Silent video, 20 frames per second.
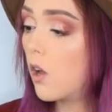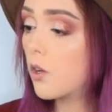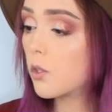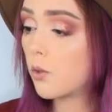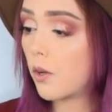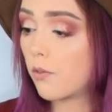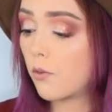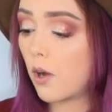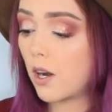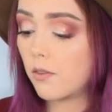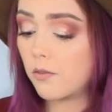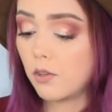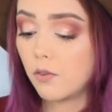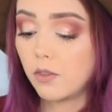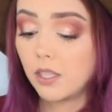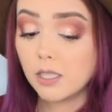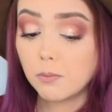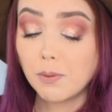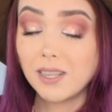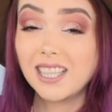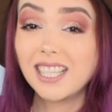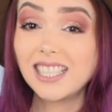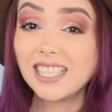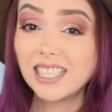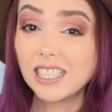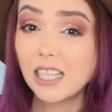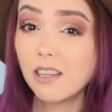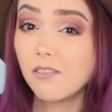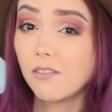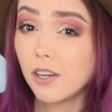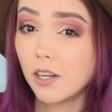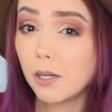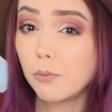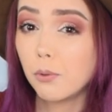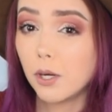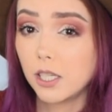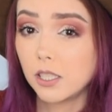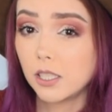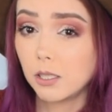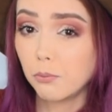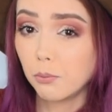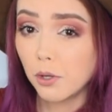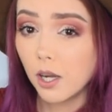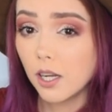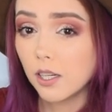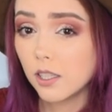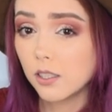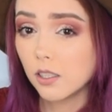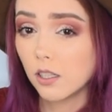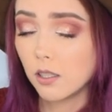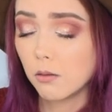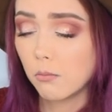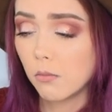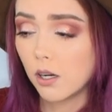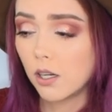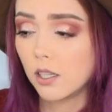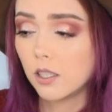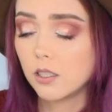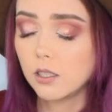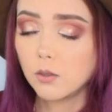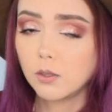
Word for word: So I have quite a few of these, but this is a very pricey product on the market.